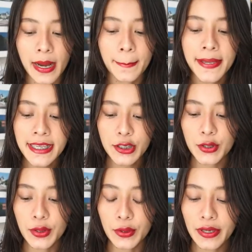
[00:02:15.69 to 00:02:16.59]

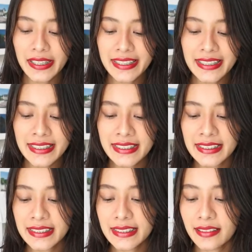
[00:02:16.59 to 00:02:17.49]
Aviso
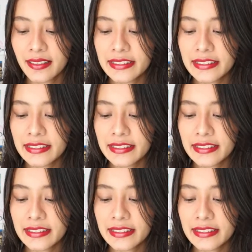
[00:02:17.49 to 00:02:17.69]
is